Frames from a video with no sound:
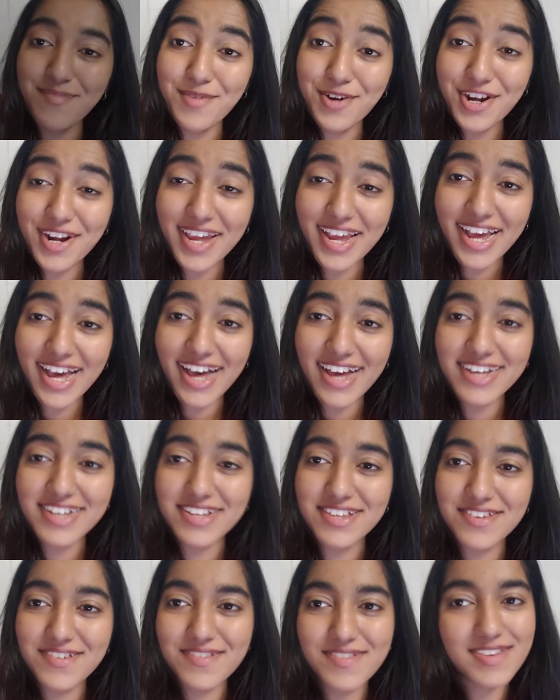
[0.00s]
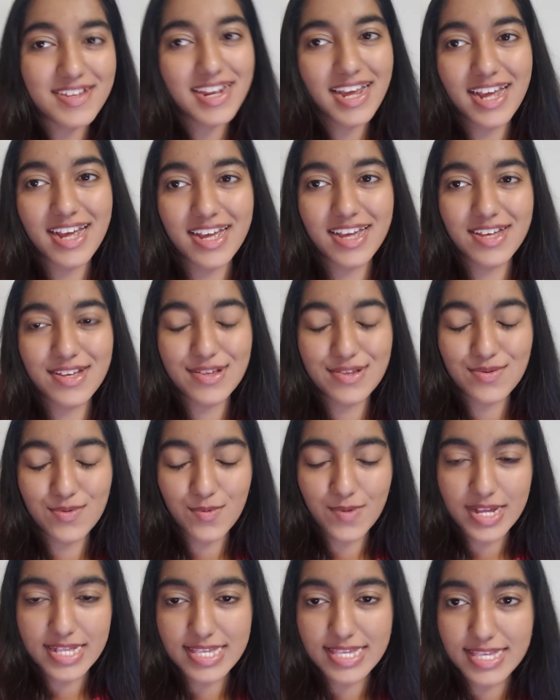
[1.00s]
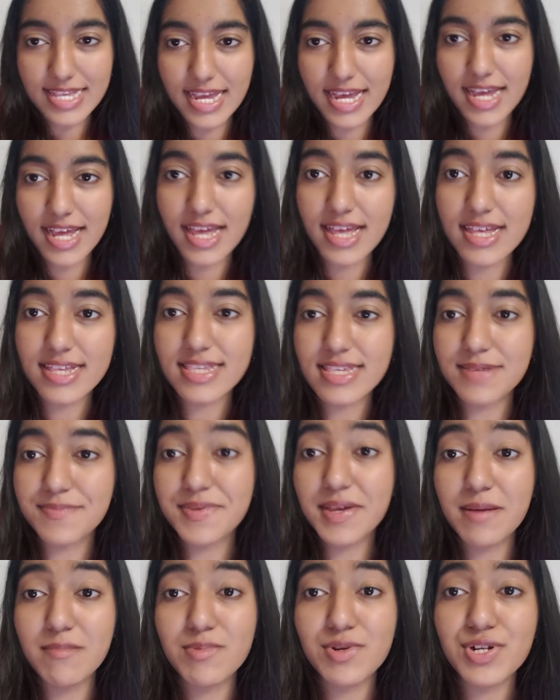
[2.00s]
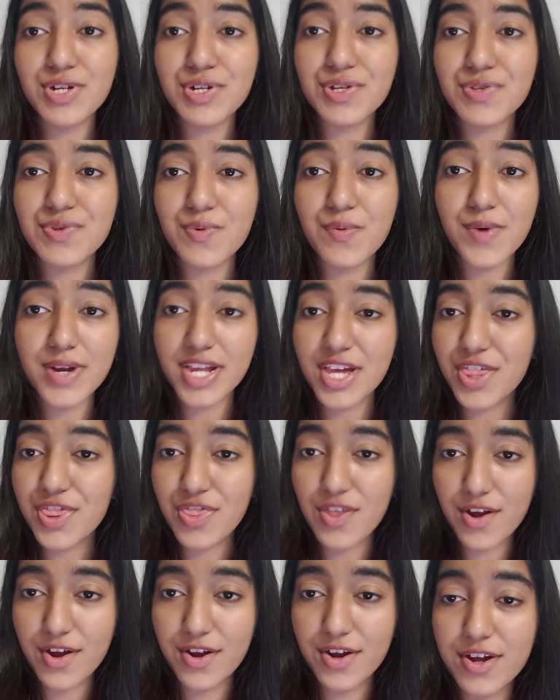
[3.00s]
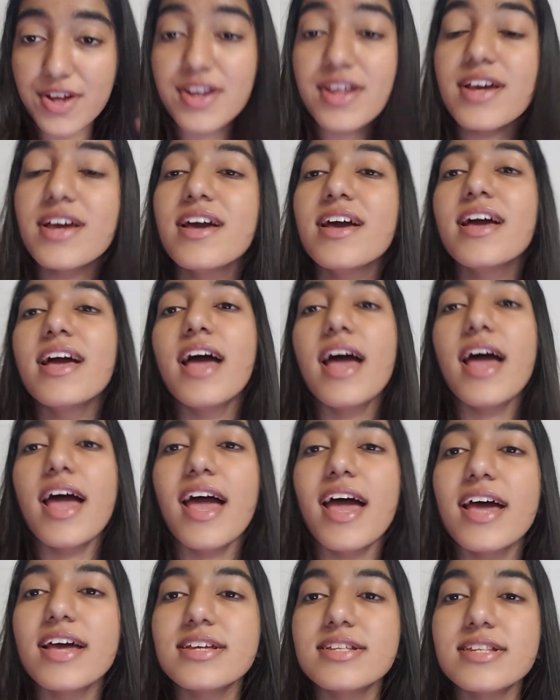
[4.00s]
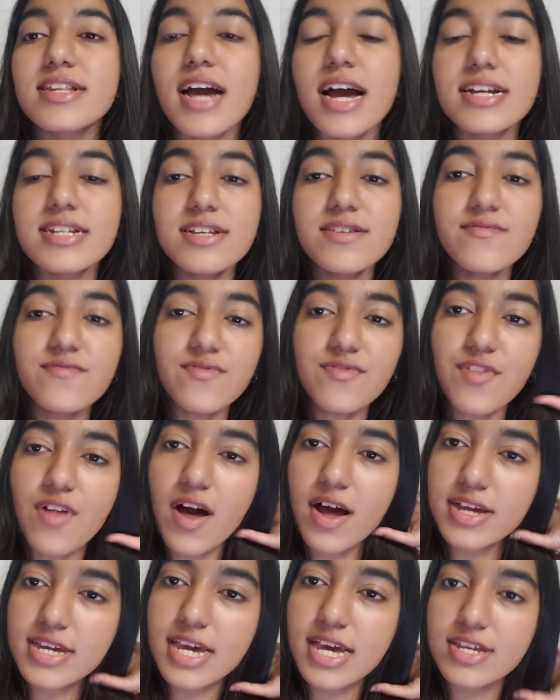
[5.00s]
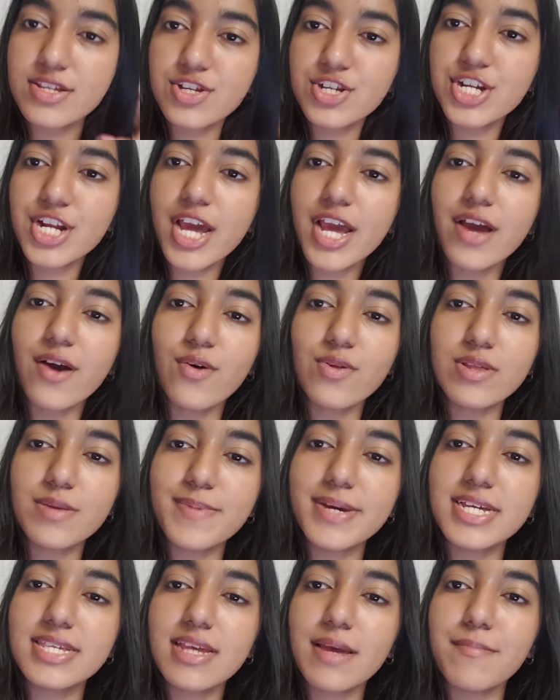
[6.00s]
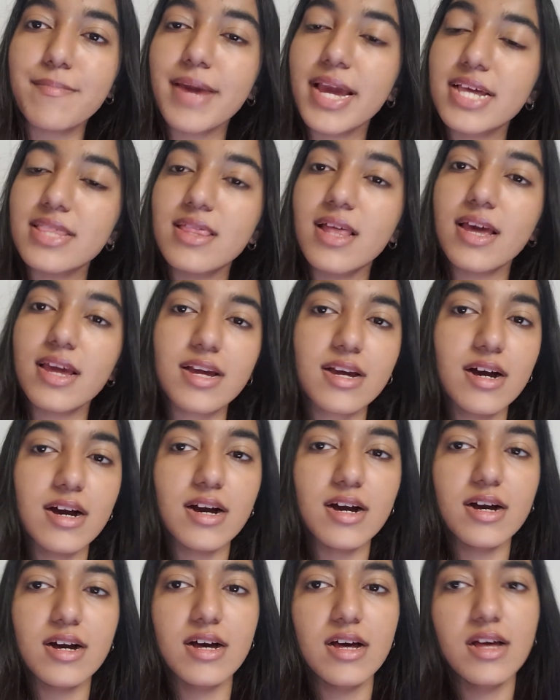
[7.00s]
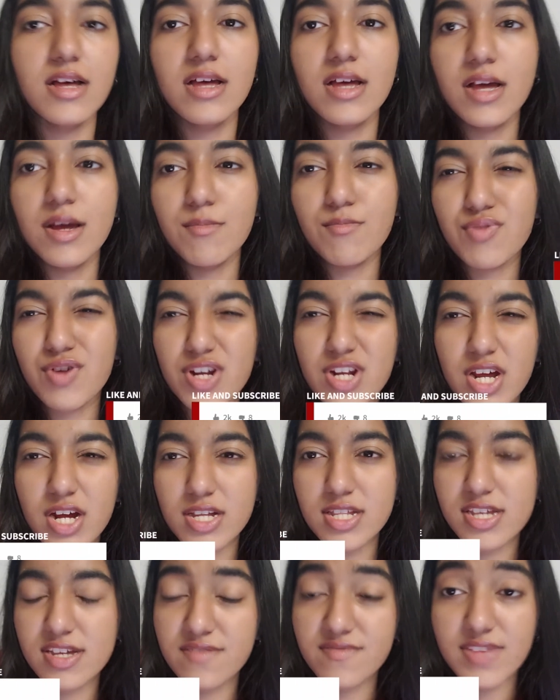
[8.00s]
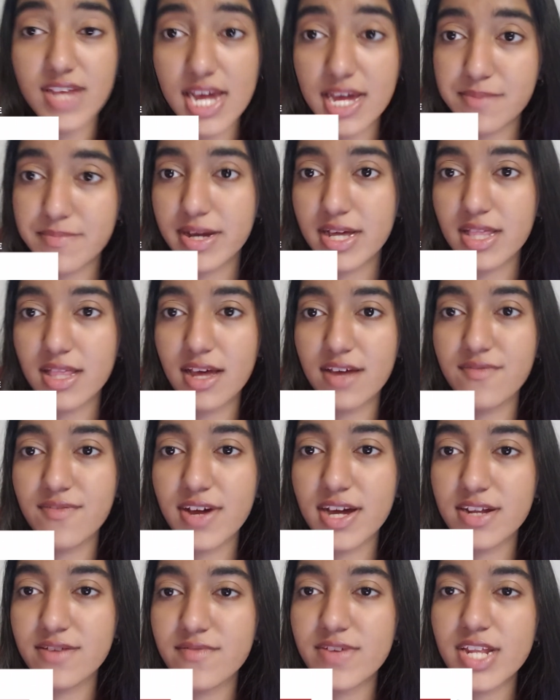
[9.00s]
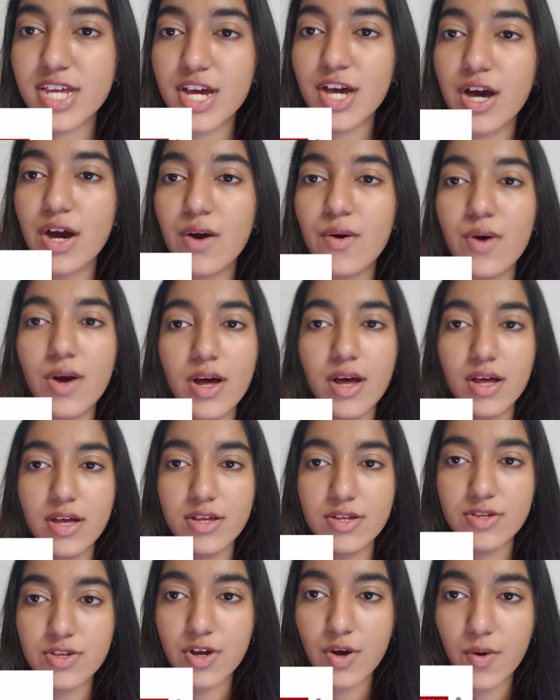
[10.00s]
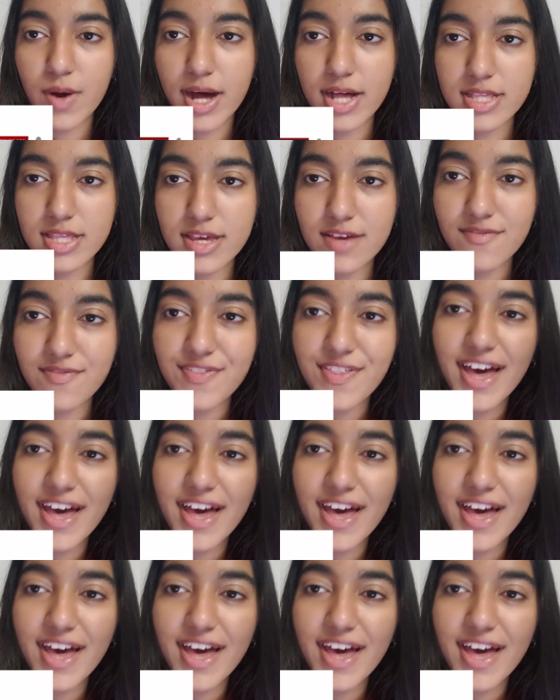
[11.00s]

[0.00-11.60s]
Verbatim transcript: morning guys, so today is Wednesday, September 23rd, and I didn't vlog yesterday only because I made like a productive day in my life kind of video. So I'll leave